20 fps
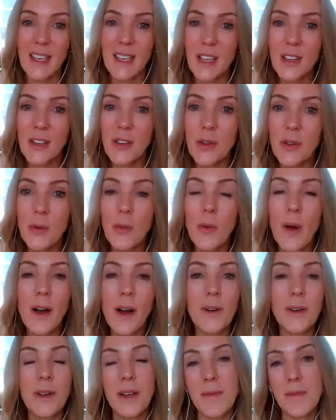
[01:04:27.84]
Can you
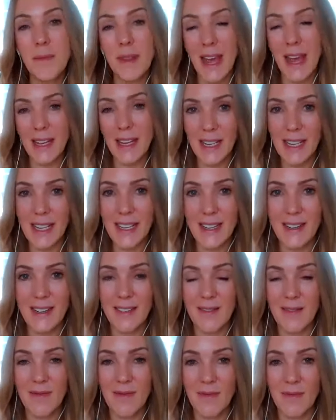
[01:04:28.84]
welcome that in?
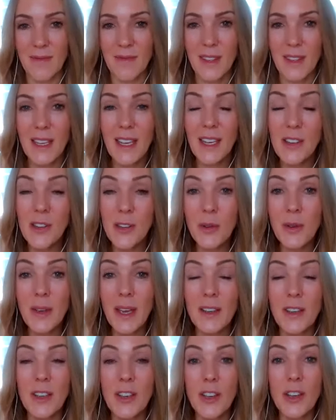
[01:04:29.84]
Can you
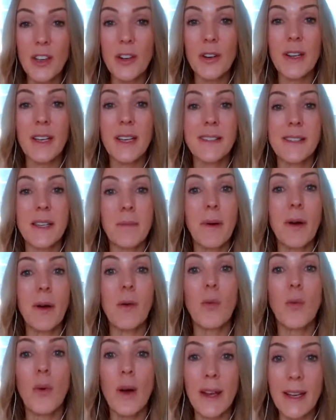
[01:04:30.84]
get curious about
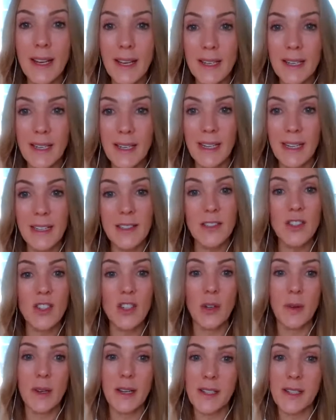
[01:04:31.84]
what it needs
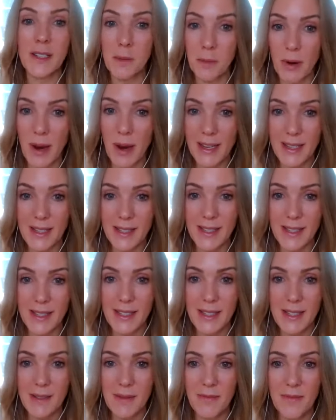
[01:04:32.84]
to
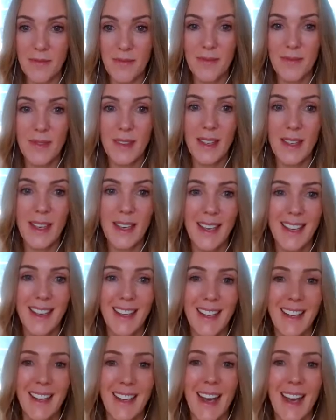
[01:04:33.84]
express?
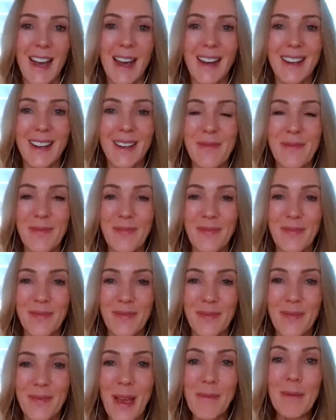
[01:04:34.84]
Pema
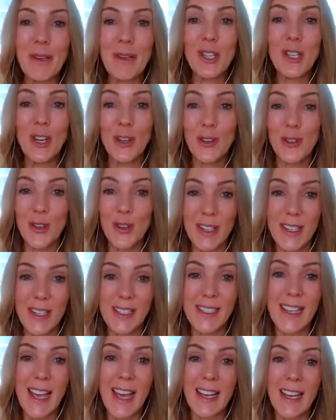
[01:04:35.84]

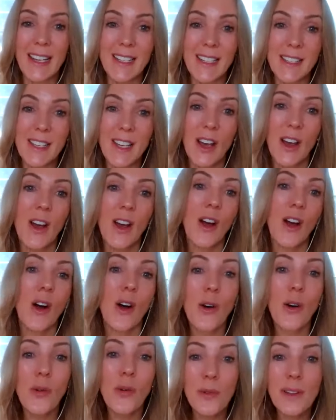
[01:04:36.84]
Chodron says,
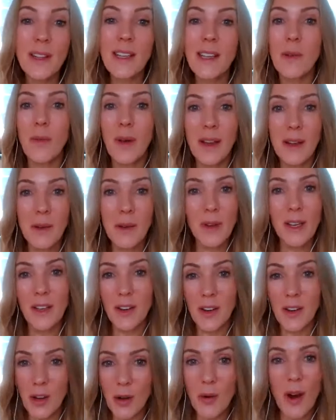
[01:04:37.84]
only when we
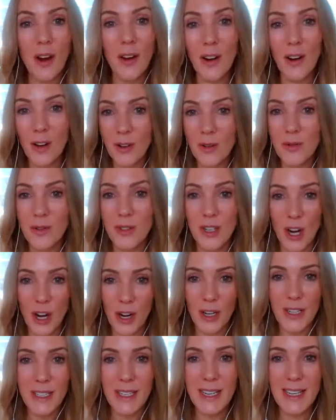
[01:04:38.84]
know our own
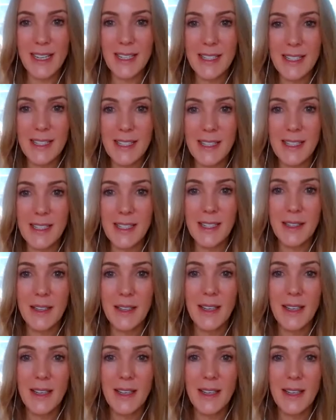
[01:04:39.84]
darkness